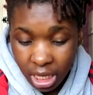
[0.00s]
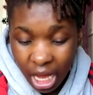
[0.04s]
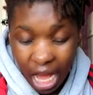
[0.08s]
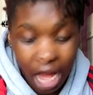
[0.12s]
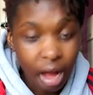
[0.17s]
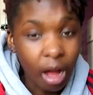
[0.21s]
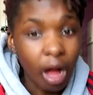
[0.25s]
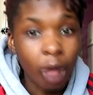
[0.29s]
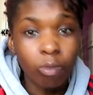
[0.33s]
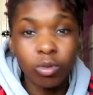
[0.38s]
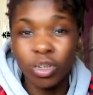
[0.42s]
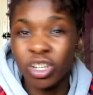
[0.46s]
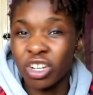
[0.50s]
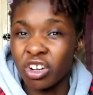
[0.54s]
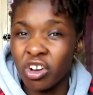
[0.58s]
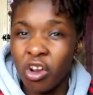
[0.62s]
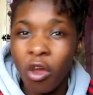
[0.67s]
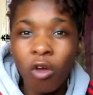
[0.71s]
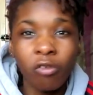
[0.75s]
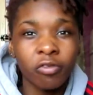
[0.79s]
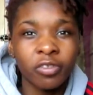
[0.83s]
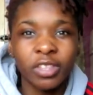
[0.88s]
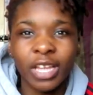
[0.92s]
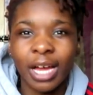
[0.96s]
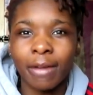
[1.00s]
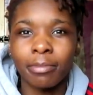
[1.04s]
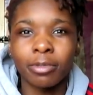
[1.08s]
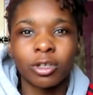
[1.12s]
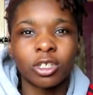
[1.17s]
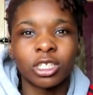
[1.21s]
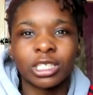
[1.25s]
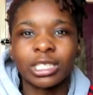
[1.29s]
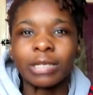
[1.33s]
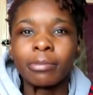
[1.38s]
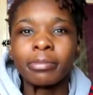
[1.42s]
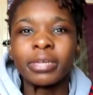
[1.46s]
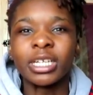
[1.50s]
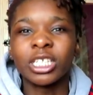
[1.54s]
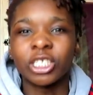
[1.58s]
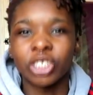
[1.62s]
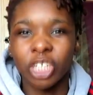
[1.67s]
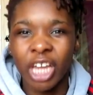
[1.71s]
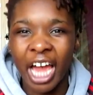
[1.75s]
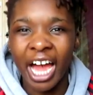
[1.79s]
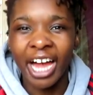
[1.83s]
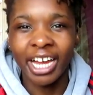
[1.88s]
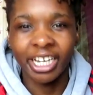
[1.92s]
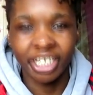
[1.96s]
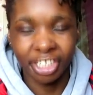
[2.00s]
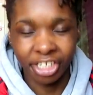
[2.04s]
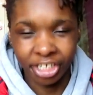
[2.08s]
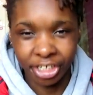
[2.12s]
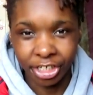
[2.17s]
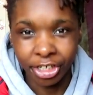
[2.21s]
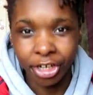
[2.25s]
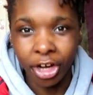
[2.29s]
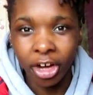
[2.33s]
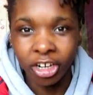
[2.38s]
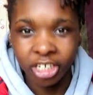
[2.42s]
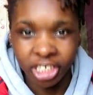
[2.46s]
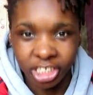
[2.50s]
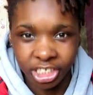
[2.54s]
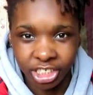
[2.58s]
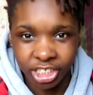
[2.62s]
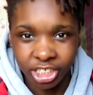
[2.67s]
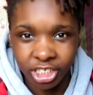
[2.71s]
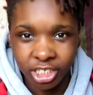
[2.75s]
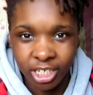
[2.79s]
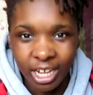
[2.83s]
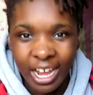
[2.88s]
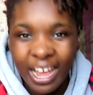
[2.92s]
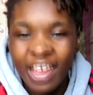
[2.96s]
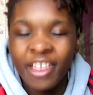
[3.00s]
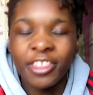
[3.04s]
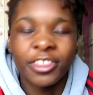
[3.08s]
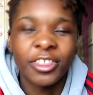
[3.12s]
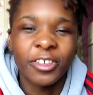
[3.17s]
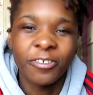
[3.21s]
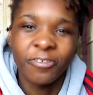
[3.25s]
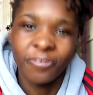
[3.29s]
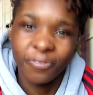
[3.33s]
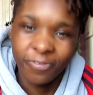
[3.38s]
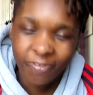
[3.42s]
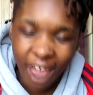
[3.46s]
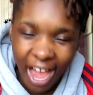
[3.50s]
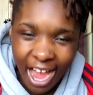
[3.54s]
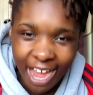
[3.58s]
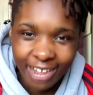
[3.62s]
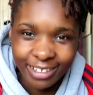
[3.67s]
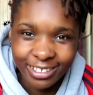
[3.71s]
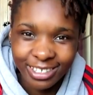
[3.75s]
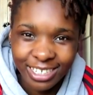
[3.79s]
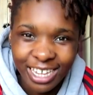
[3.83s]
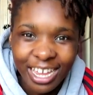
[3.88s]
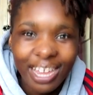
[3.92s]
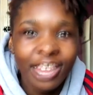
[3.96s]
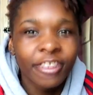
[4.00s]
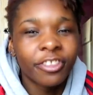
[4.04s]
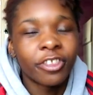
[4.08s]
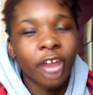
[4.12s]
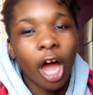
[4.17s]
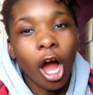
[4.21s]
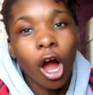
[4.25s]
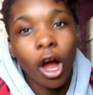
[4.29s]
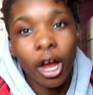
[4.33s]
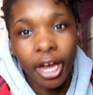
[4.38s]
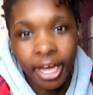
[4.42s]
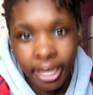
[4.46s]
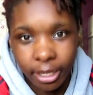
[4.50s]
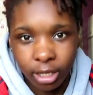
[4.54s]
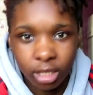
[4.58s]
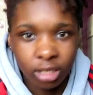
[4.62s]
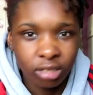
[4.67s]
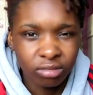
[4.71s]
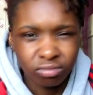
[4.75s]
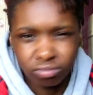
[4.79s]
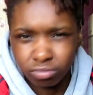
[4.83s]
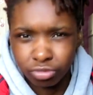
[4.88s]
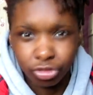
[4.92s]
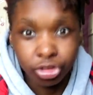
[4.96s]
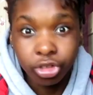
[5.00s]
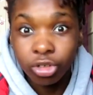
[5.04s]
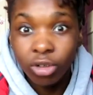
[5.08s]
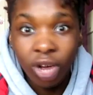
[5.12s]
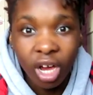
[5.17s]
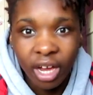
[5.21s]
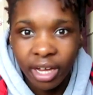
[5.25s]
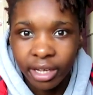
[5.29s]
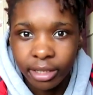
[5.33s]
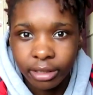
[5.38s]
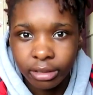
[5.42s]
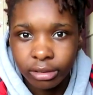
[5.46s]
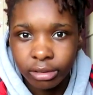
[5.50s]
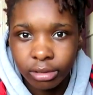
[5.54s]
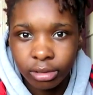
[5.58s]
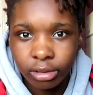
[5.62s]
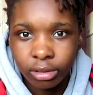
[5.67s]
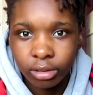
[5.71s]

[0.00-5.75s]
I would have loved that because it means you had acknowledged the fact that I tried.